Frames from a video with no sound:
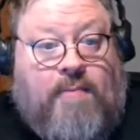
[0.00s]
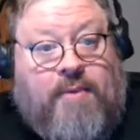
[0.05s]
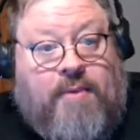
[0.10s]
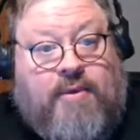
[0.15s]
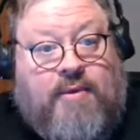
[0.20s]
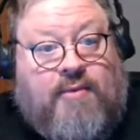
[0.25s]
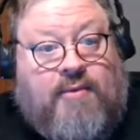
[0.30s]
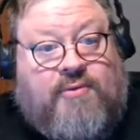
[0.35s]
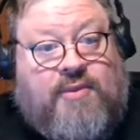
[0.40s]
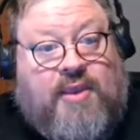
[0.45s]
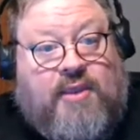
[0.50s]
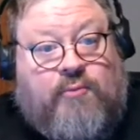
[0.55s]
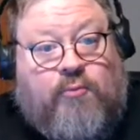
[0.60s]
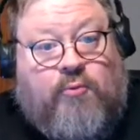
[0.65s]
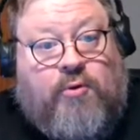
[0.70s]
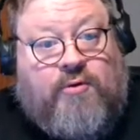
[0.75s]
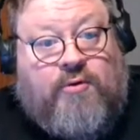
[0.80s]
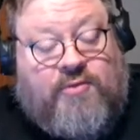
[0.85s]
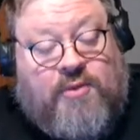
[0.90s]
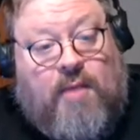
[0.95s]
because that's
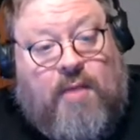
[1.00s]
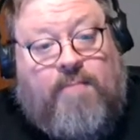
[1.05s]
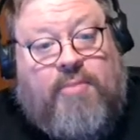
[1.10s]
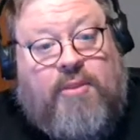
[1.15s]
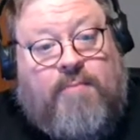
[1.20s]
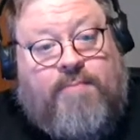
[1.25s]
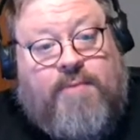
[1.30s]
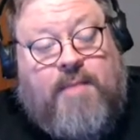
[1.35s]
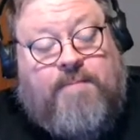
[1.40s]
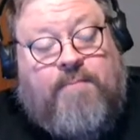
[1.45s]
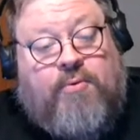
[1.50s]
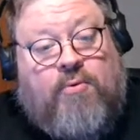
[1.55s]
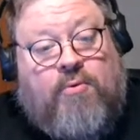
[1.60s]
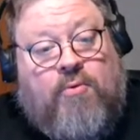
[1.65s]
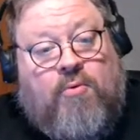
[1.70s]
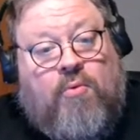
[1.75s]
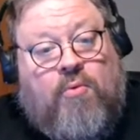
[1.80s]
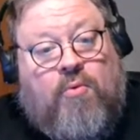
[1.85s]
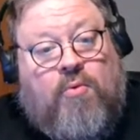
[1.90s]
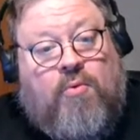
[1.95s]
where some of the
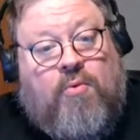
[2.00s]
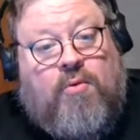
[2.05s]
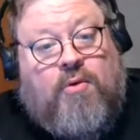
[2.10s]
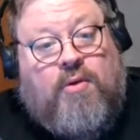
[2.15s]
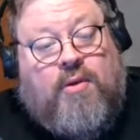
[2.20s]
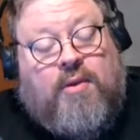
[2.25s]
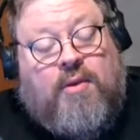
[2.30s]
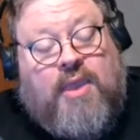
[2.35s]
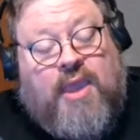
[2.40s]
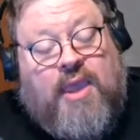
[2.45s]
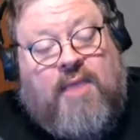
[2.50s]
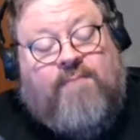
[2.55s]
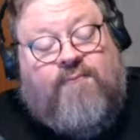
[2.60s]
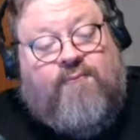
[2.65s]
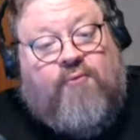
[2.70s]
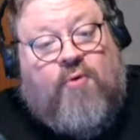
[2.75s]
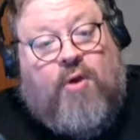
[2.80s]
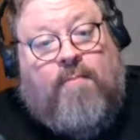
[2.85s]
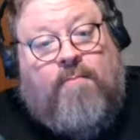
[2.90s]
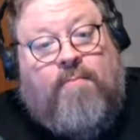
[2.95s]
people came
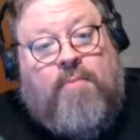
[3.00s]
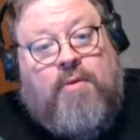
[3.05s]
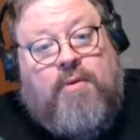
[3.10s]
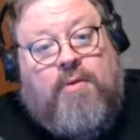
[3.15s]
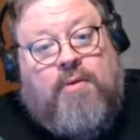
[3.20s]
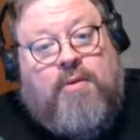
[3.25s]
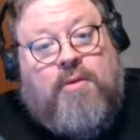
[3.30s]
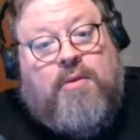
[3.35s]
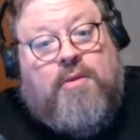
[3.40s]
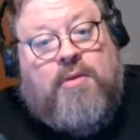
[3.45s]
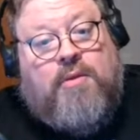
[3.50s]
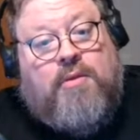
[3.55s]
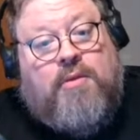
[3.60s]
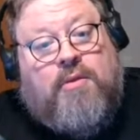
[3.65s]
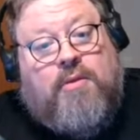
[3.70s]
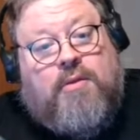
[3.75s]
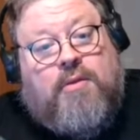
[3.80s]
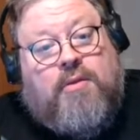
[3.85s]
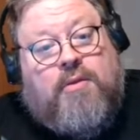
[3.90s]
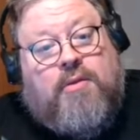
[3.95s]
from
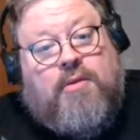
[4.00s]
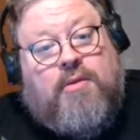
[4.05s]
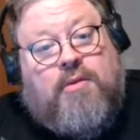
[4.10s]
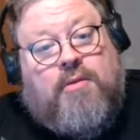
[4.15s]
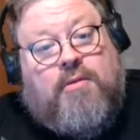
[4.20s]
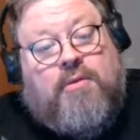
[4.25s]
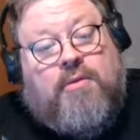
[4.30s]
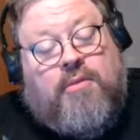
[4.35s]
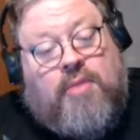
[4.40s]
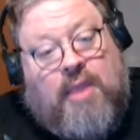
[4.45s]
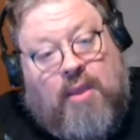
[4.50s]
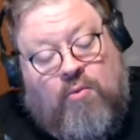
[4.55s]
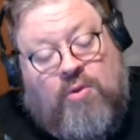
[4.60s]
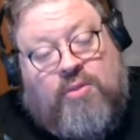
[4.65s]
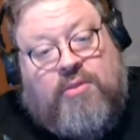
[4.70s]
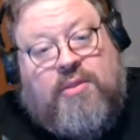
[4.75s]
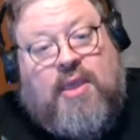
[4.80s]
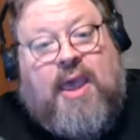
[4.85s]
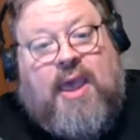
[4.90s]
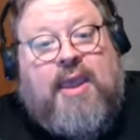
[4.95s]
that
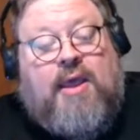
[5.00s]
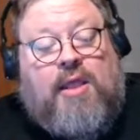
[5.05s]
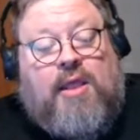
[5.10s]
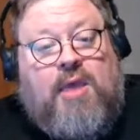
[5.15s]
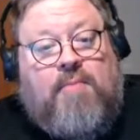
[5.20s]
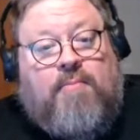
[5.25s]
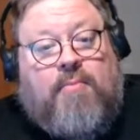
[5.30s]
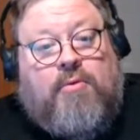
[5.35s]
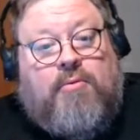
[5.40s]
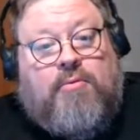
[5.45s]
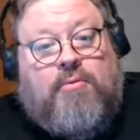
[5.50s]
went to ILM.